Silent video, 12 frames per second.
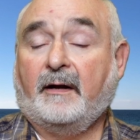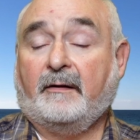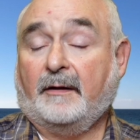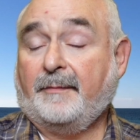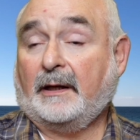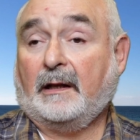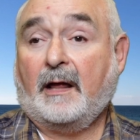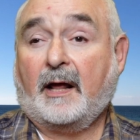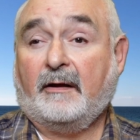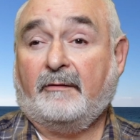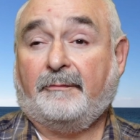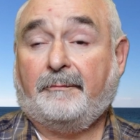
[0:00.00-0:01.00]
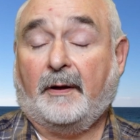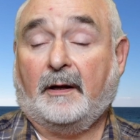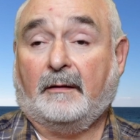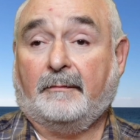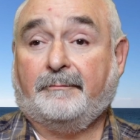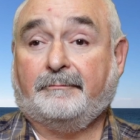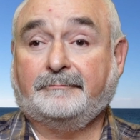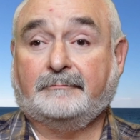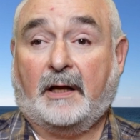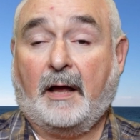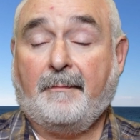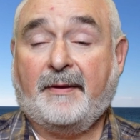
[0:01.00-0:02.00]
There have been a lot of uh,
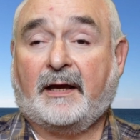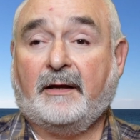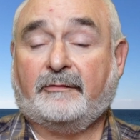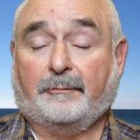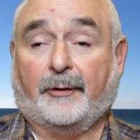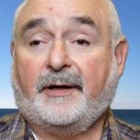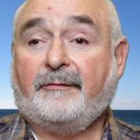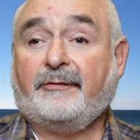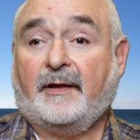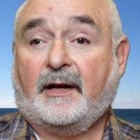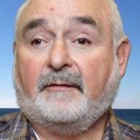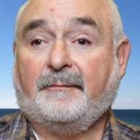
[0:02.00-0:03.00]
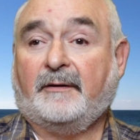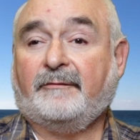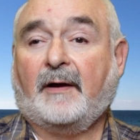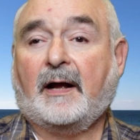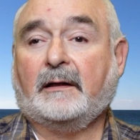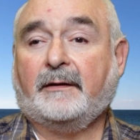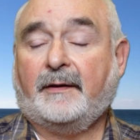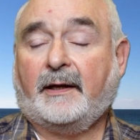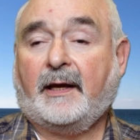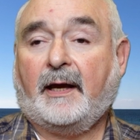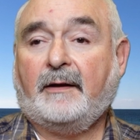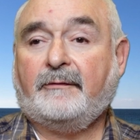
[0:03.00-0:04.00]
amicus briefs that have been filed in the
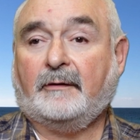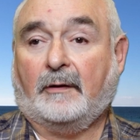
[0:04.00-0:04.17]
case,